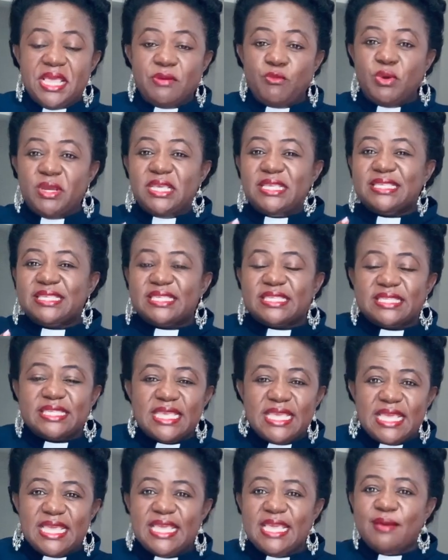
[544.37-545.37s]
we
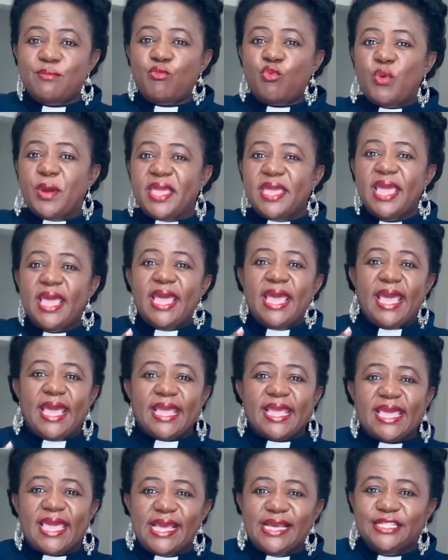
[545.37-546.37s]
see him, we
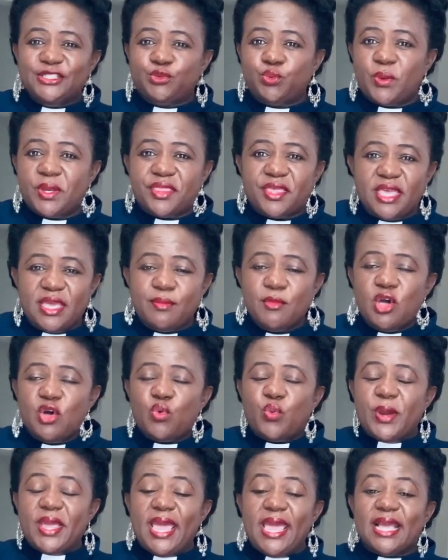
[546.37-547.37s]
engage with him,
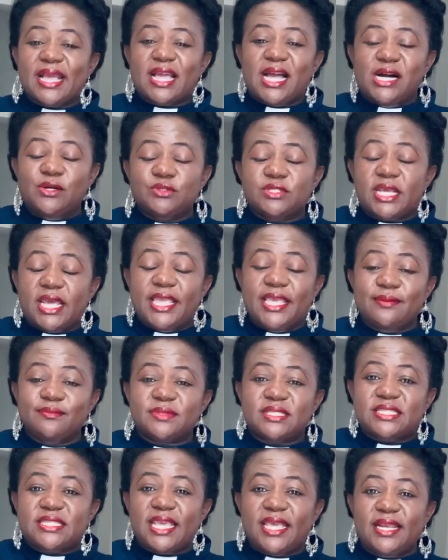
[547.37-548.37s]
we encounter
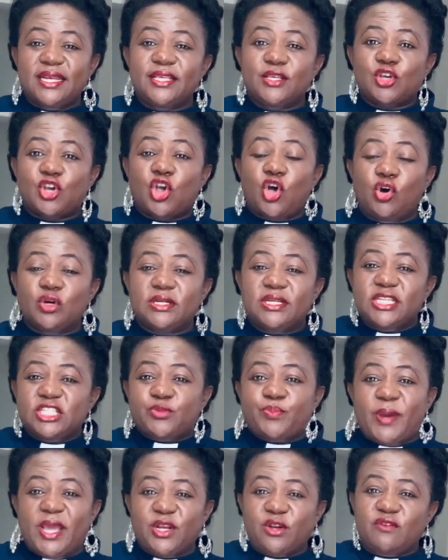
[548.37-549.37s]
him telling God,
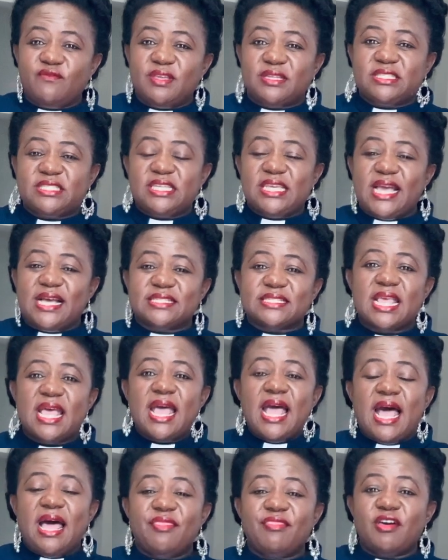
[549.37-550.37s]
despite of the tears
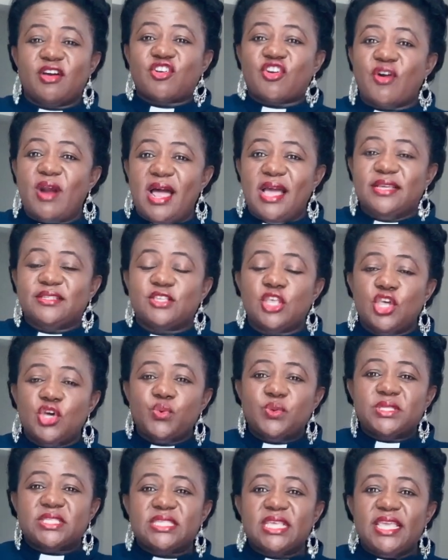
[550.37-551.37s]
and the cries,
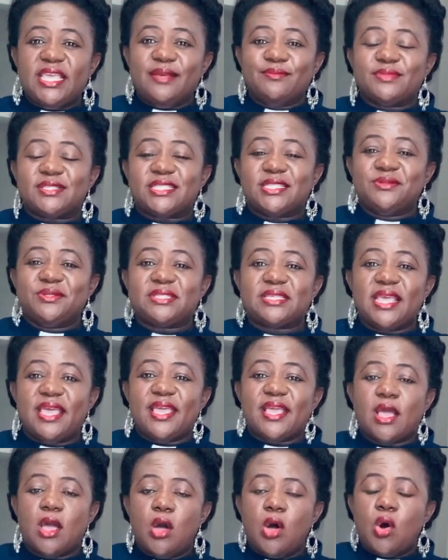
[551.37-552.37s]
we see him still
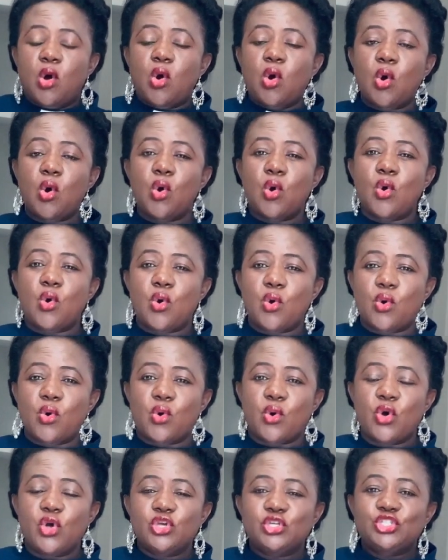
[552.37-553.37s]
saying,
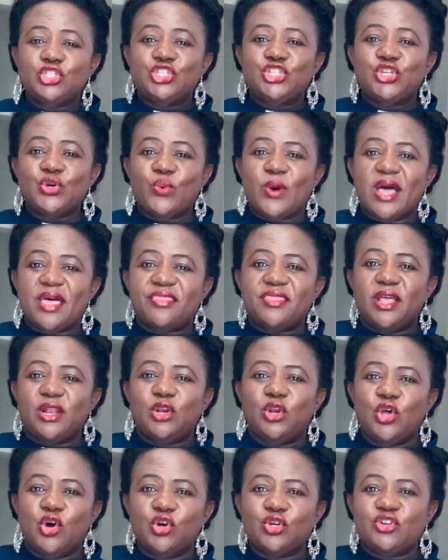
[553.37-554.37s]
Oh, you are the
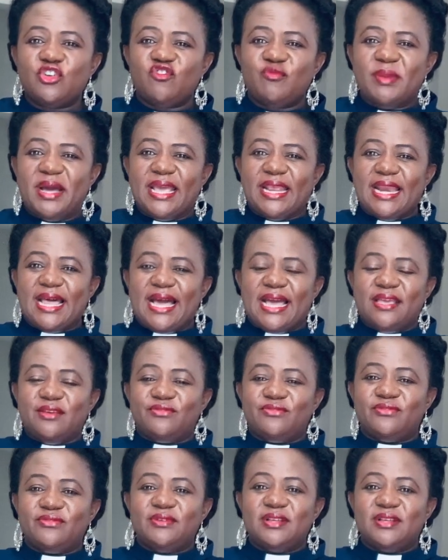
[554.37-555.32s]
Lord of my life.